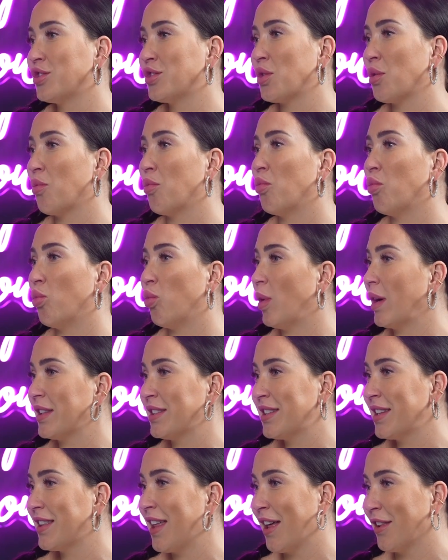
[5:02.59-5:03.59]
So what
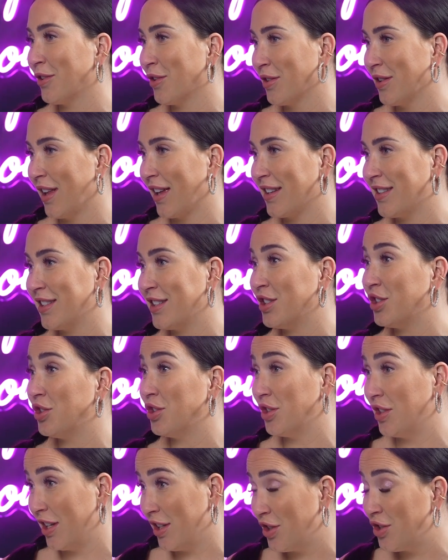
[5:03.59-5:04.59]
did that look like?
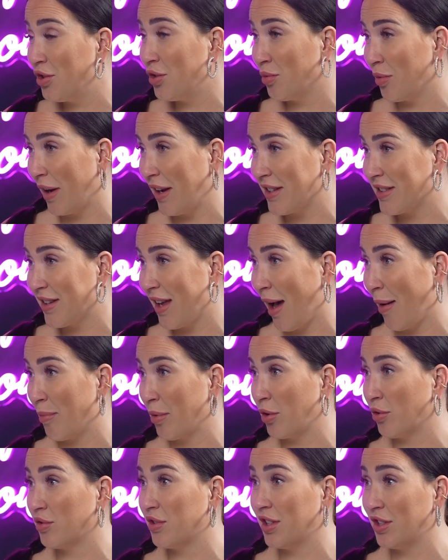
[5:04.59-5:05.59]
Did you raise
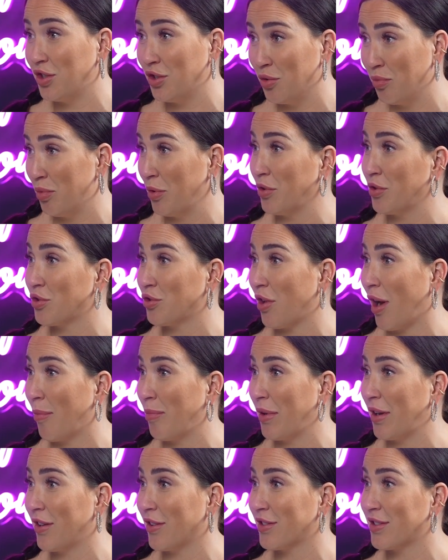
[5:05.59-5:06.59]
capital? Did you
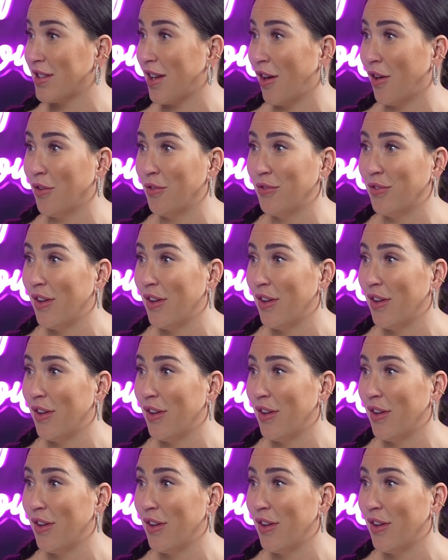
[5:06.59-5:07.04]
bootstrap it yourself?